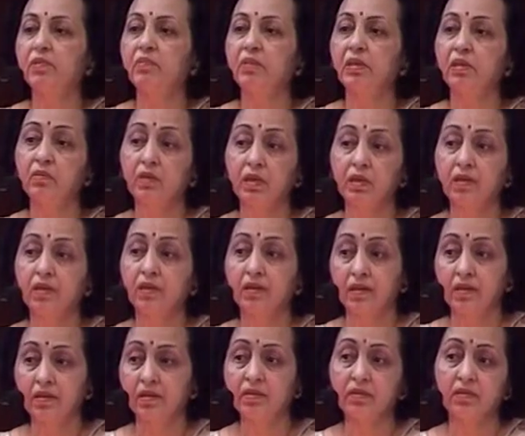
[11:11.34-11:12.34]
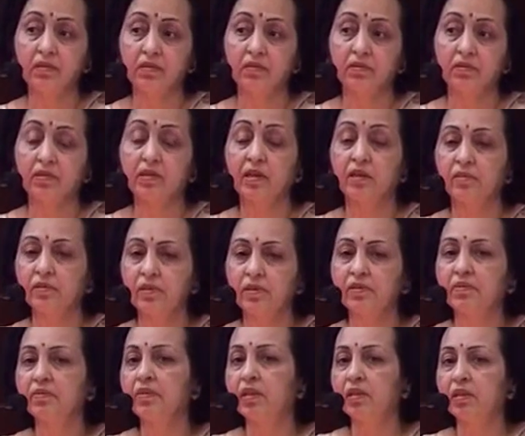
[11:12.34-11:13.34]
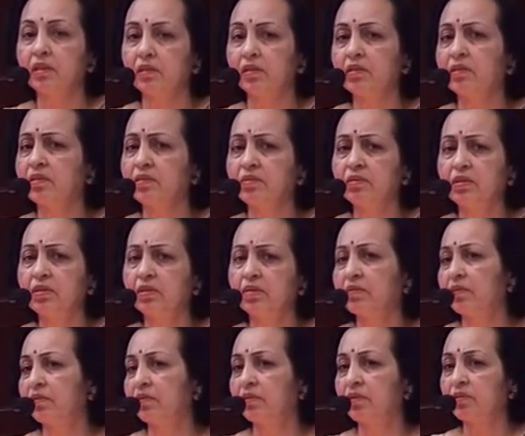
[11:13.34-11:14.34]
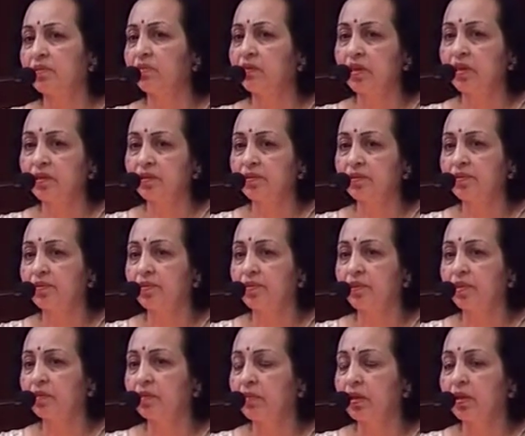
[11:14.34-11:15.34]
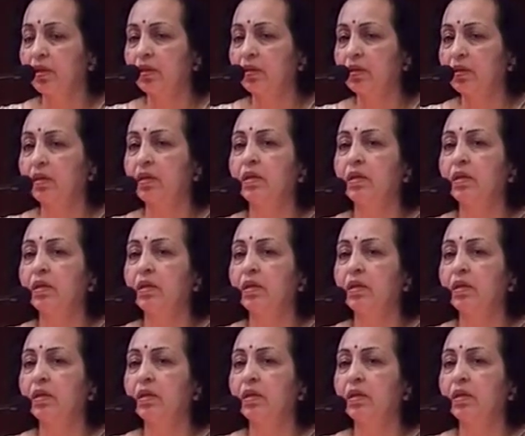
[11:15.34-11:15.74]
would be quite hard. You know, Saudis are very conservative, they're not willing to donate blood.